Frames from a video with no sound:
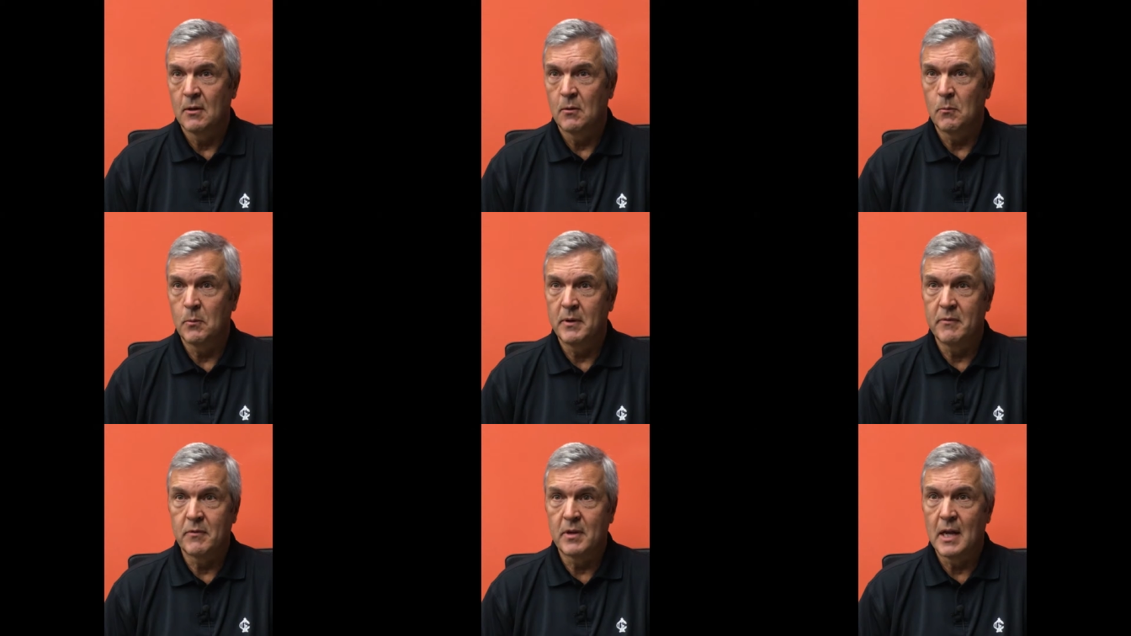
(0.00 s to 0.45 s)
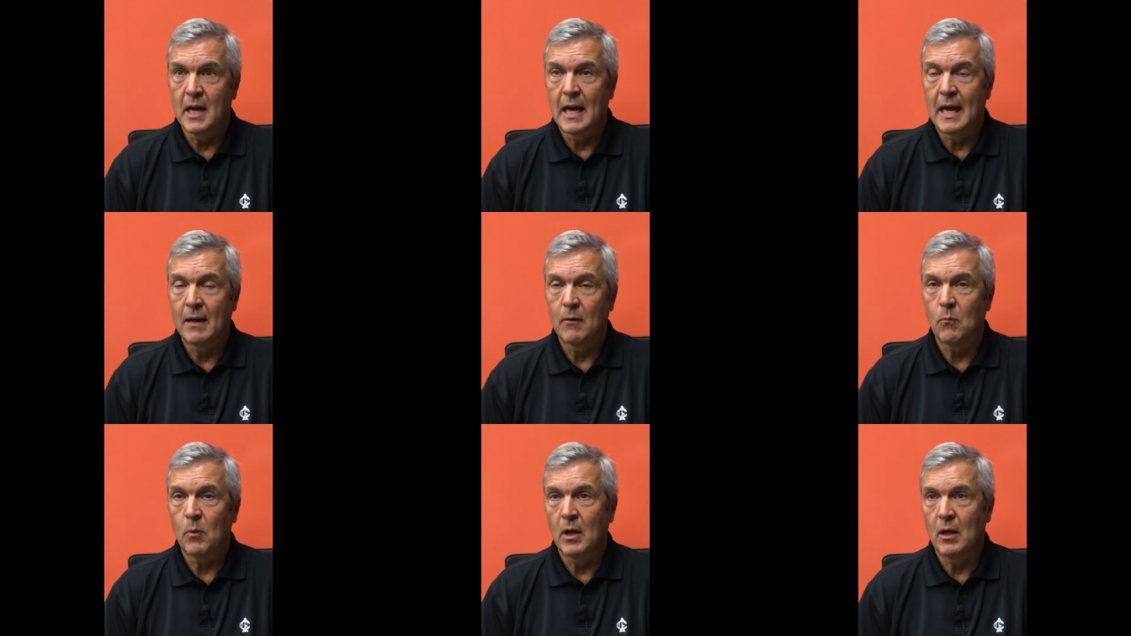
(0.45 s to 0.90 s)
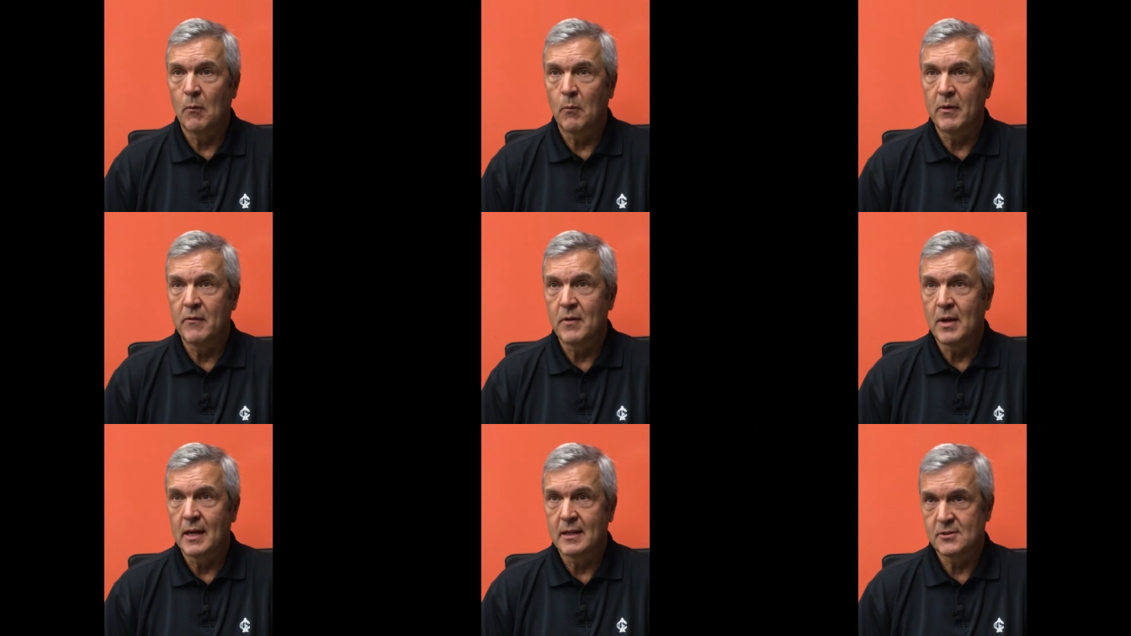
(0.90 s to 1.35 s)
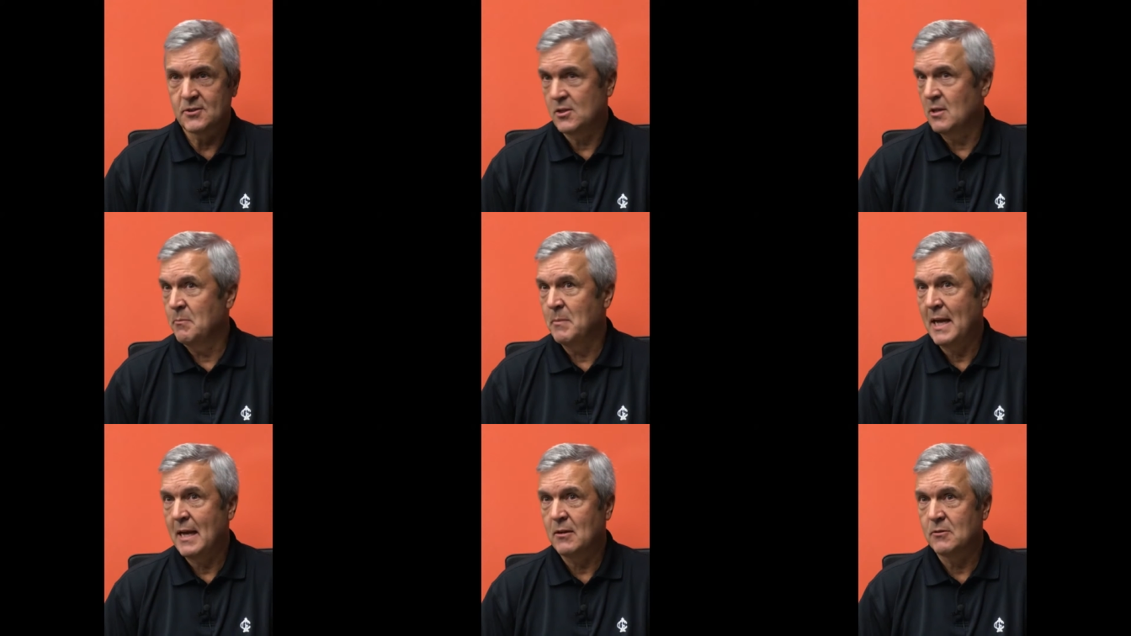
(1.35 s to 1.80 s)
While we've got
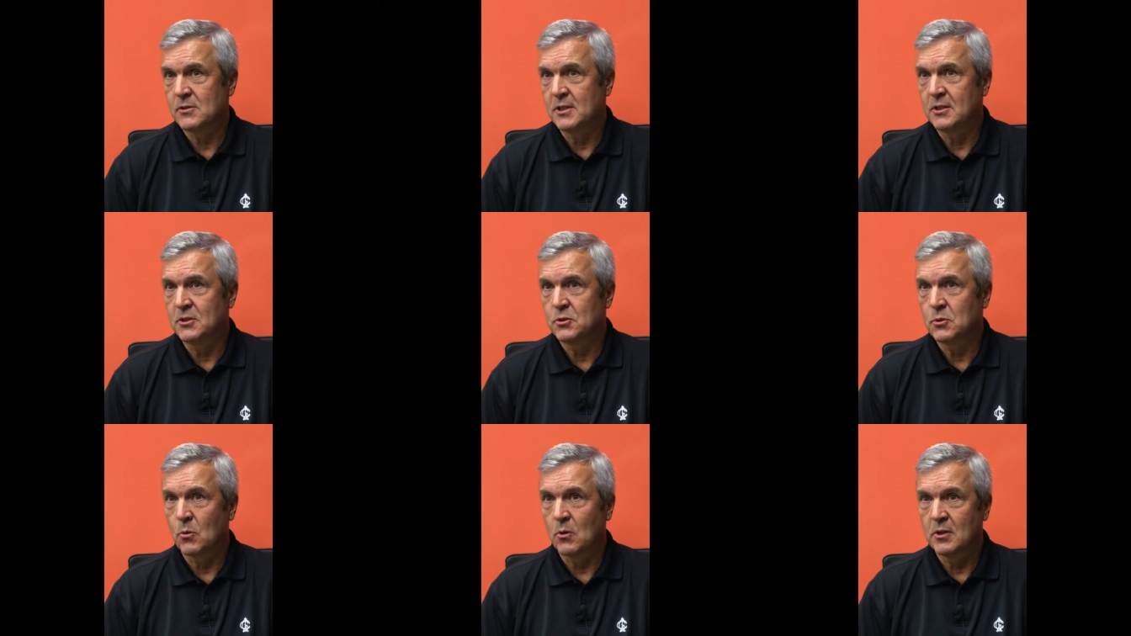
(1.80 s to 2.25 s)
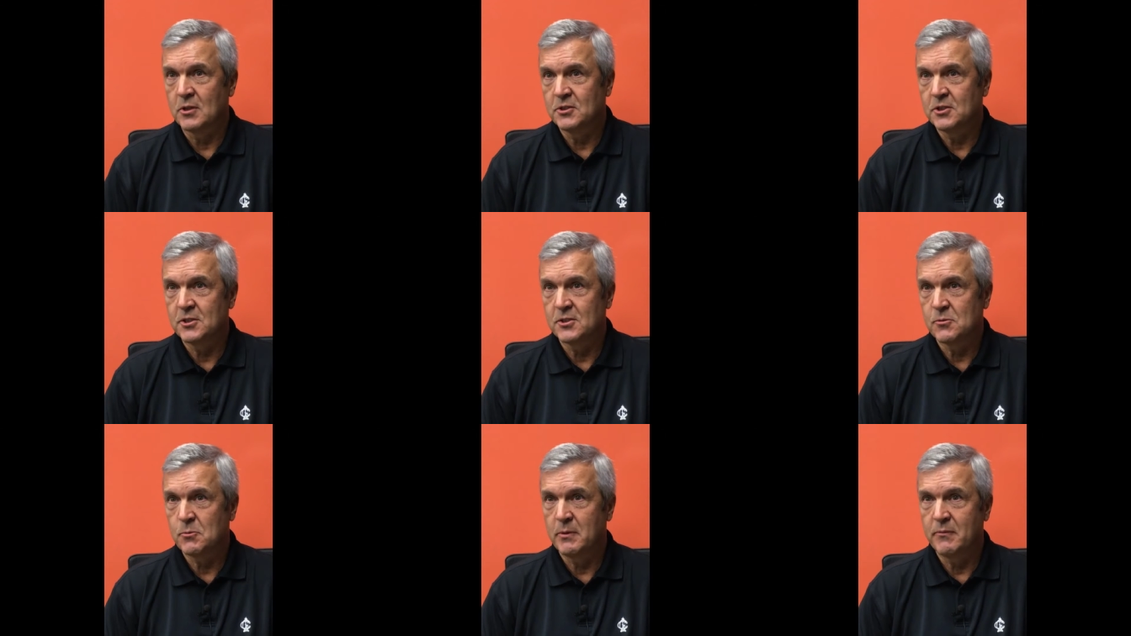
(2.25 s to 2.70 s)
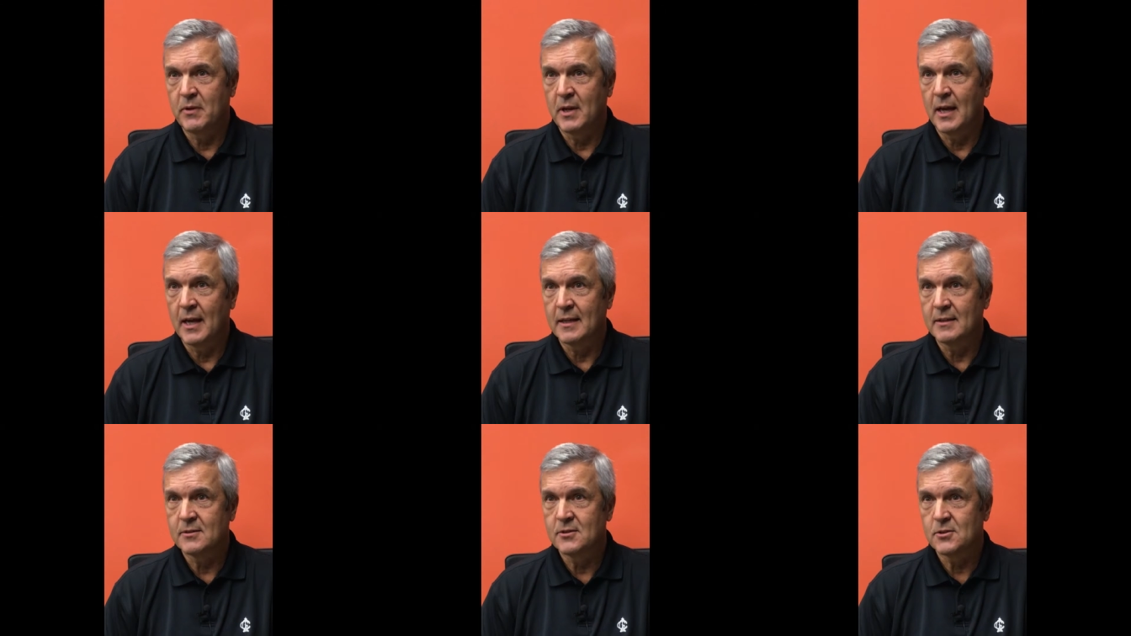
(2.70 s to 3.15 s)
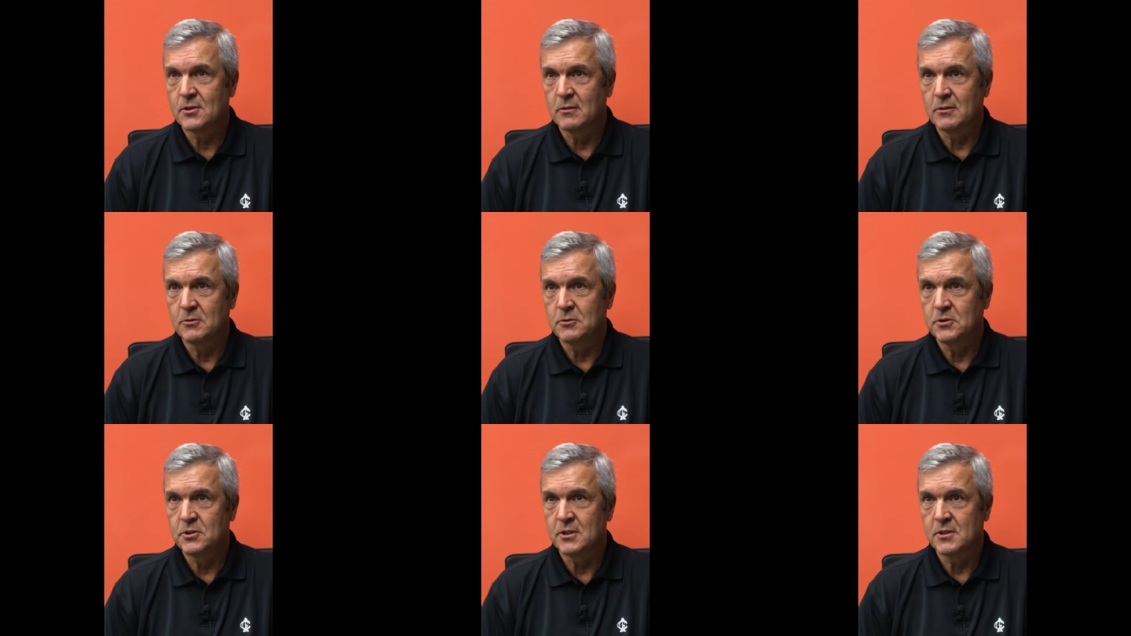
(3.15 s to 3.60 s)
some housing shortages, we've got
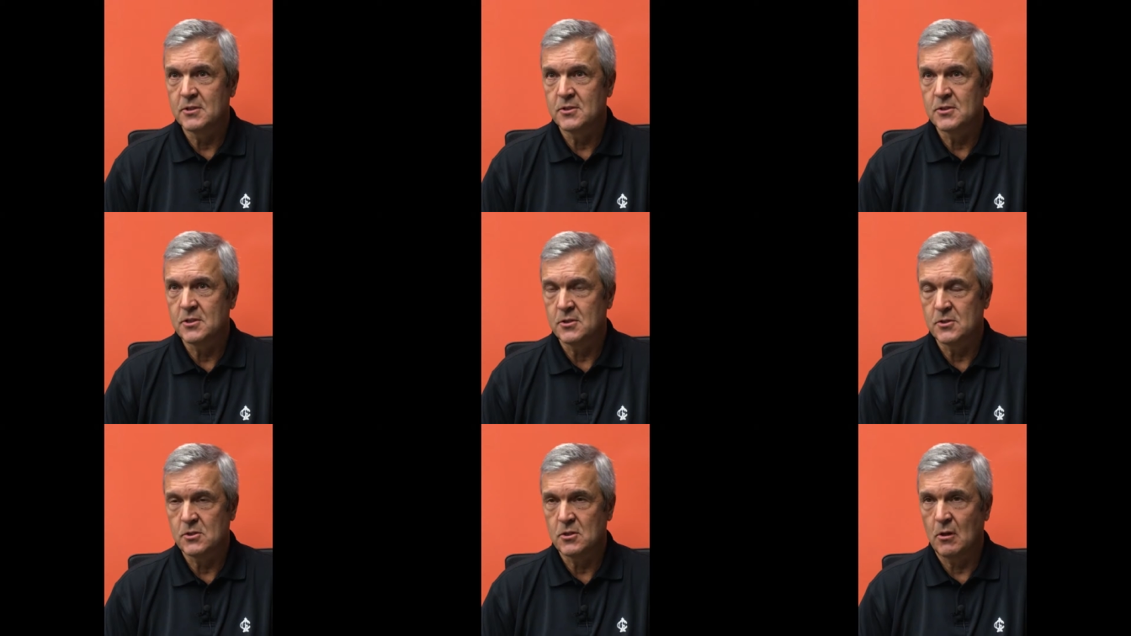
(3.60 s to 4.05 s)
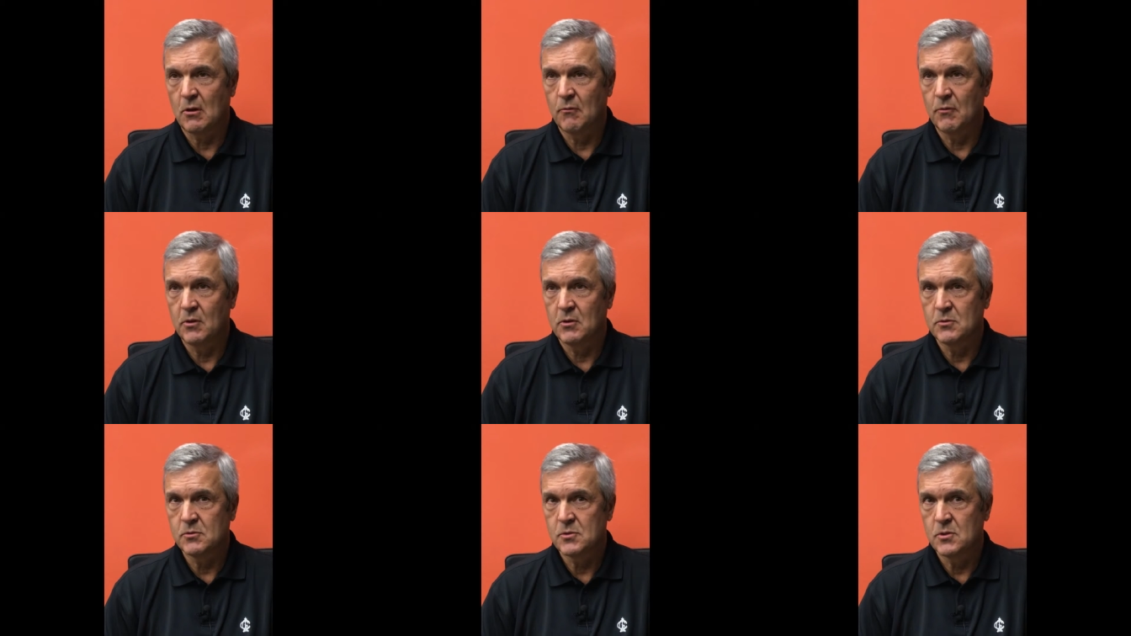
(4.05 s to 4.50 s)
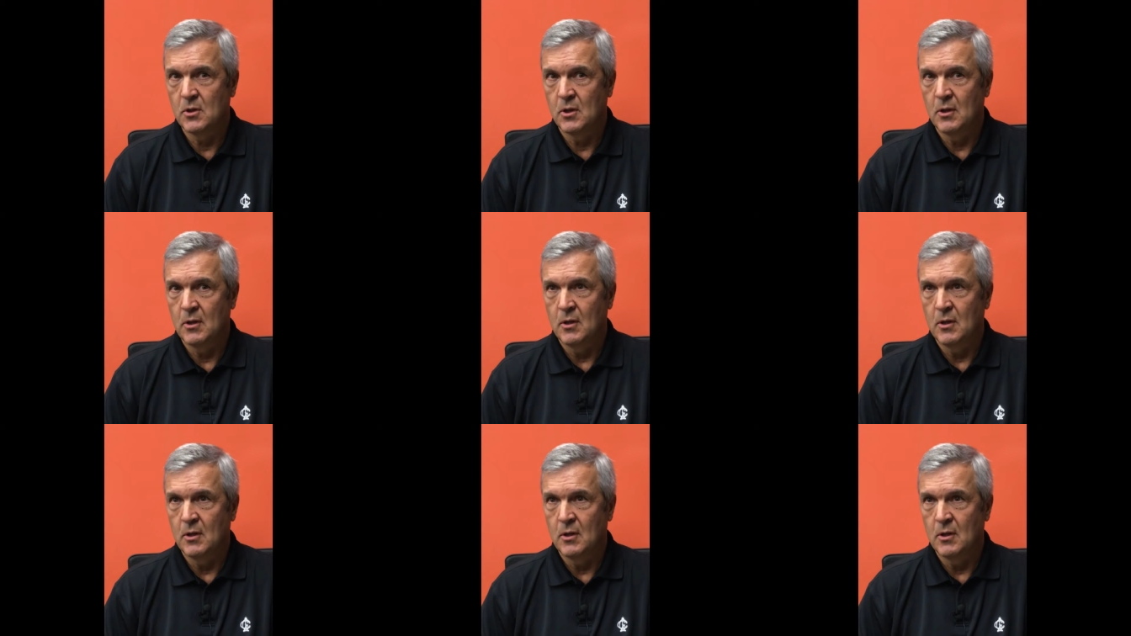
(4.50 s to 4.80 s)
solutions to solve those.